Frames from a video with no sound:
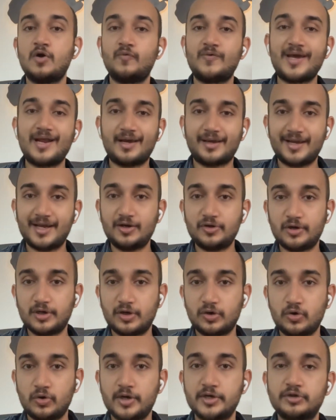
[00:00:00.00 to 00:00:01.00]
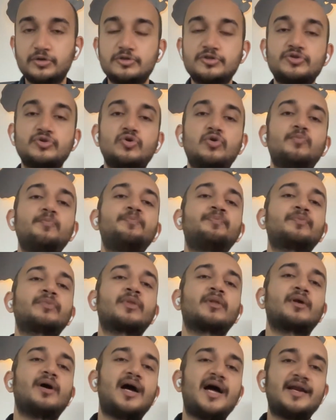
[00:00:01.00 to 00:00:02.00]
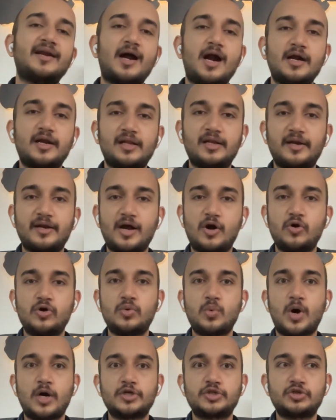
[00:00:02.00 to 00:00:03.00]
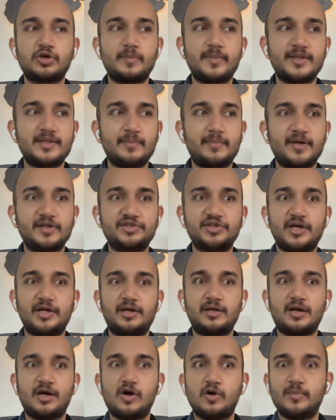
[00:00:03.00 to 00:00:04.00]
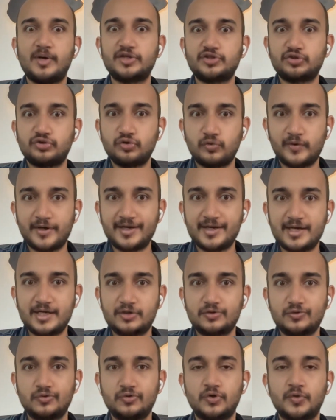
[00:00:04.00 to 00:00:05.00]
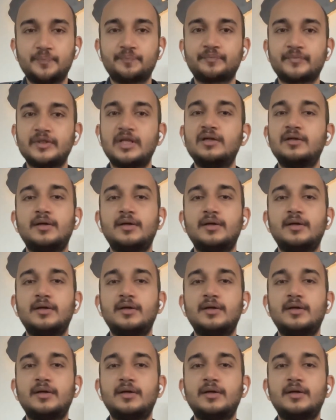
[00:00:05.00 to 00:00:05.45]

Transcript: we are again going to go into Zoom and huddle around what should be the budget, how much do we need to